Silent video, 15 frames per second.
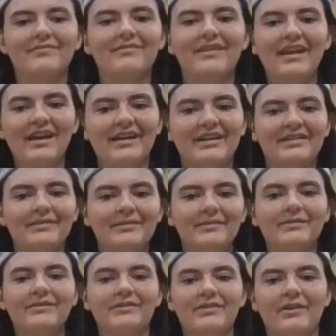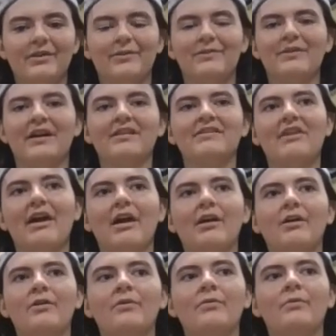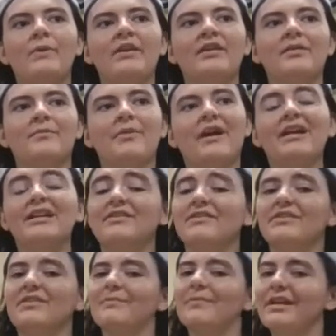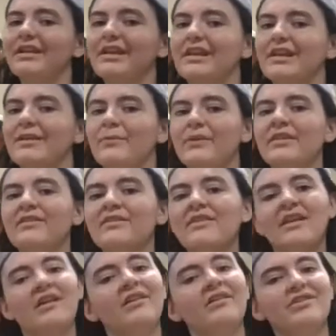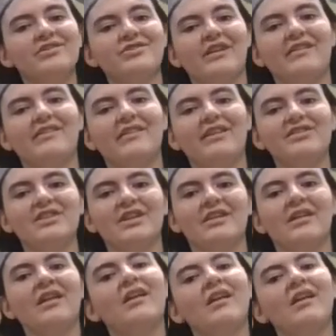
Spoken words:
Yeah, so that's how we can practice the melody with the English translation.